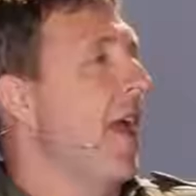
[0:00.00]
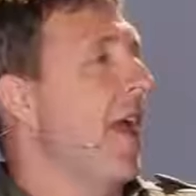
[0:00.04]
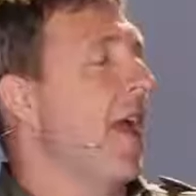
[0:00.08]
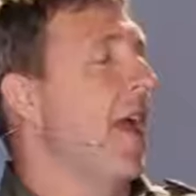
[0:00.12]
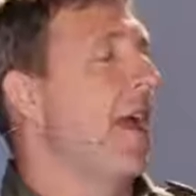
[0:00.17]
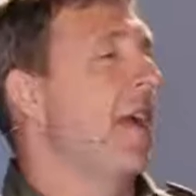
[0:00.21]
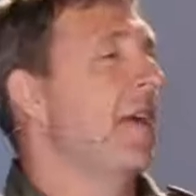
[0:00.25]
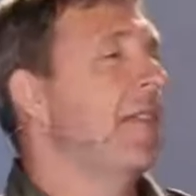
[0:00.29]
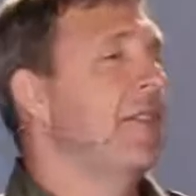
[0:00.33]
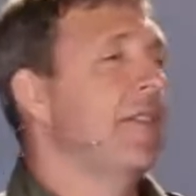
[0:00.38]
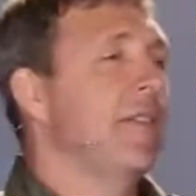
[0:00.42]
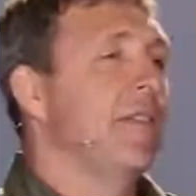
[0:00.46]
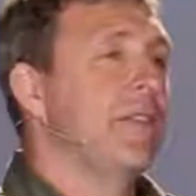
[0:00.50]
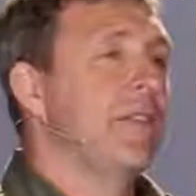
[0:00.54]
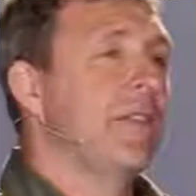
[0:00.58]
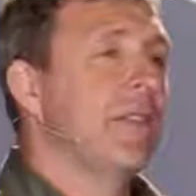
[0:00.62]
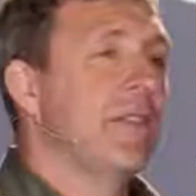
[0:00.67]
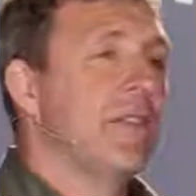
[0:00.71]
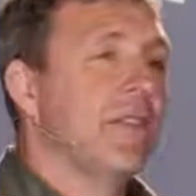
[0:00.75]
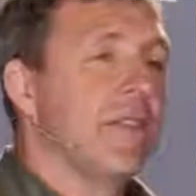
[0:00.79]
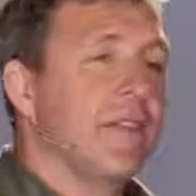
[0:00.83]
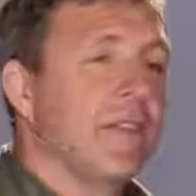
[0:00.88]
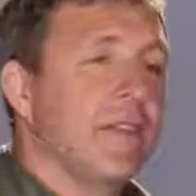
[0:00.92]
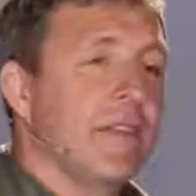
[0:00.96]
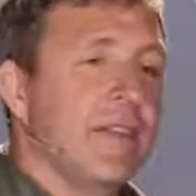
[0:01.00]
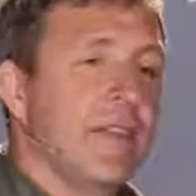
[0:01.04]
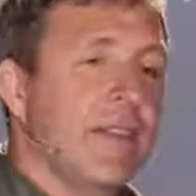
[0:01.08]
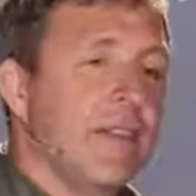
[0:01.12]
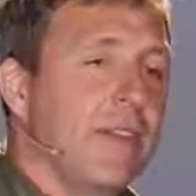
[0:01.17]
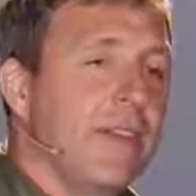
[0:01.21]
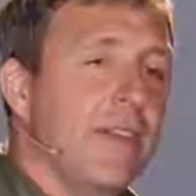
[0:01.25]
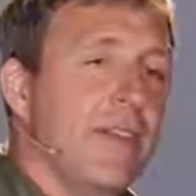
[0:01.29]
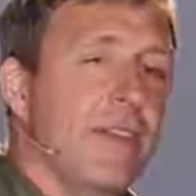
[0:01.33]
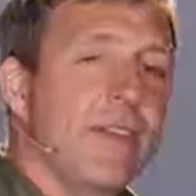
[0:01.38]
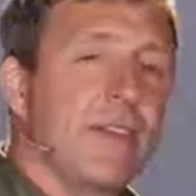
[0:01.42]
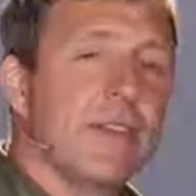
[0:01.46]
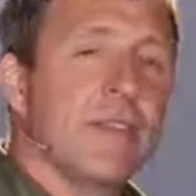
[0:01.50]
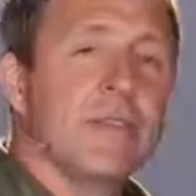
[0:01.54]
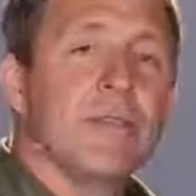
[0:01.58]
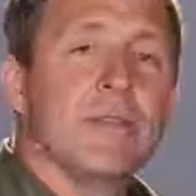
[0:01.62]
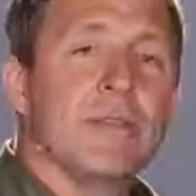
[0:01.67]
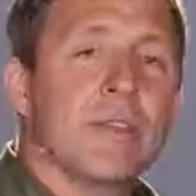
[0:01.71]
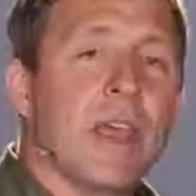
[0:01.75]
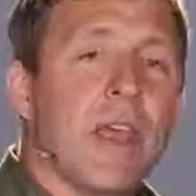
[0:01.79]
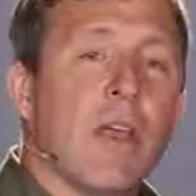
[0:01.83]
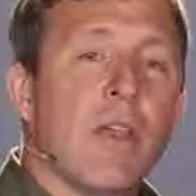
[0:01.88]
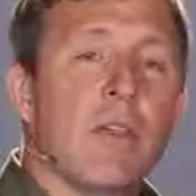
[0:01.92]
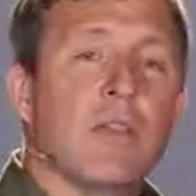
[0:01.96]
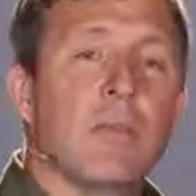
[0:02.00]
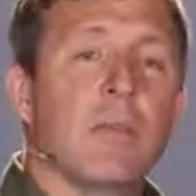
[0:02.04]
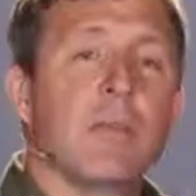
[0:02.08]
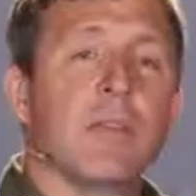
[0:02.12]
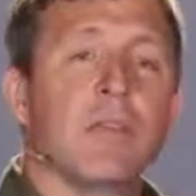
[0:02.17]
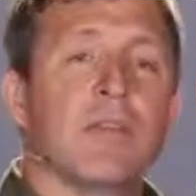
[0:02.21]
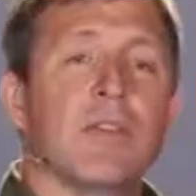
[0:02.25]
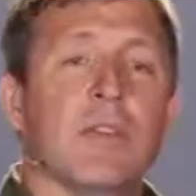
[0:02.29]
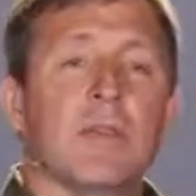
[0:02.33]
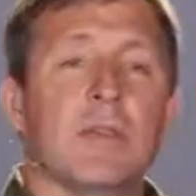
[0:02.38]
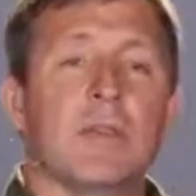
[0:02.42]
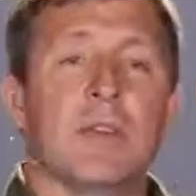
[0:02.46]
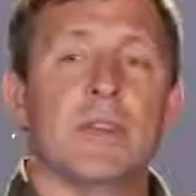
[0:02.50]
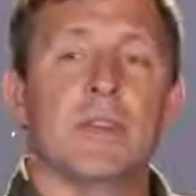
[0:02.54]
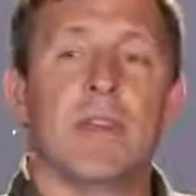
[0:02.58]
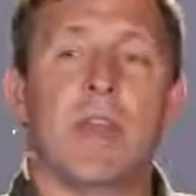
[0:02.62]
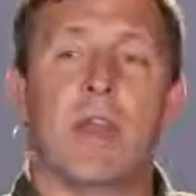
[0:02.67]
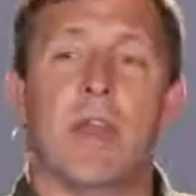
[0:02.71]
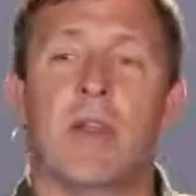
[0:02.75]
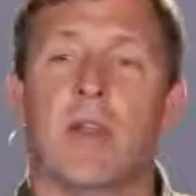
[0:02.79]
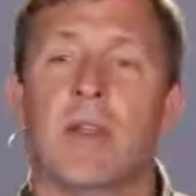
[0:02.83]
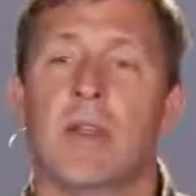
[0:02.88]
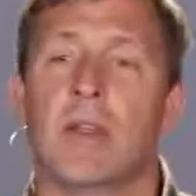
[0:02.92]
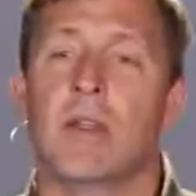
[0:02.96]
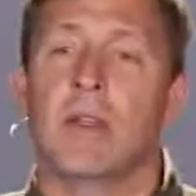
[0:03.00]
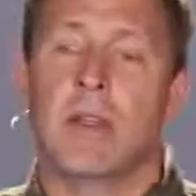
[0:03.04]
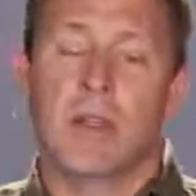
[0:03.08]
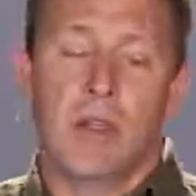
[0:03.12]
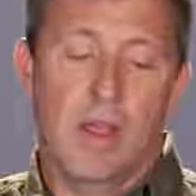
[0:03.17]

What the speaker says: And you're scared when you shouldn't be scared.